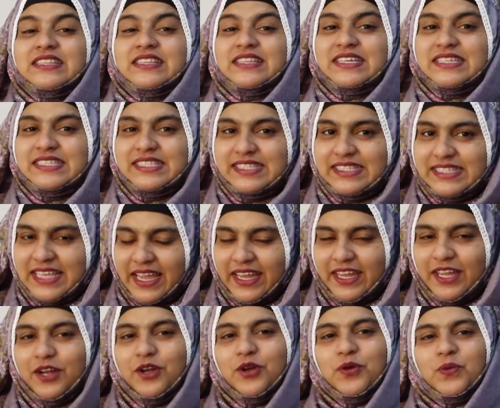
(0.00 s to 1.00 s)
The
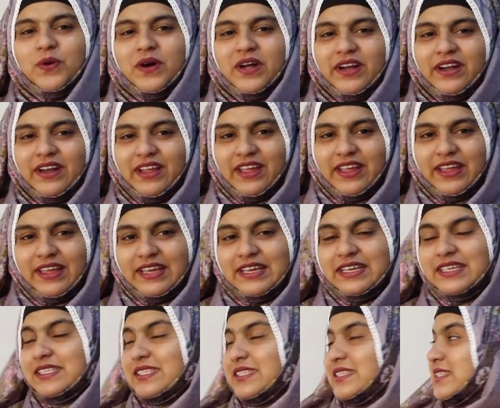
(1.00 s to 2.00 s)
second word
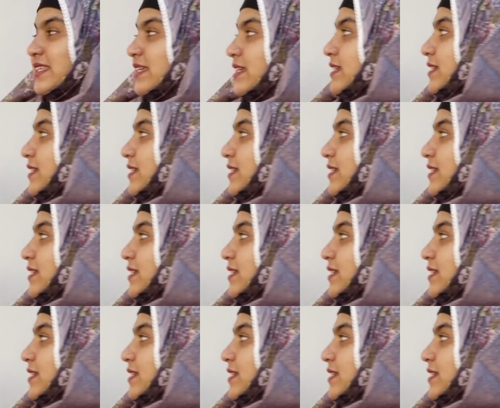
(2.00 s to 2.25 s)
is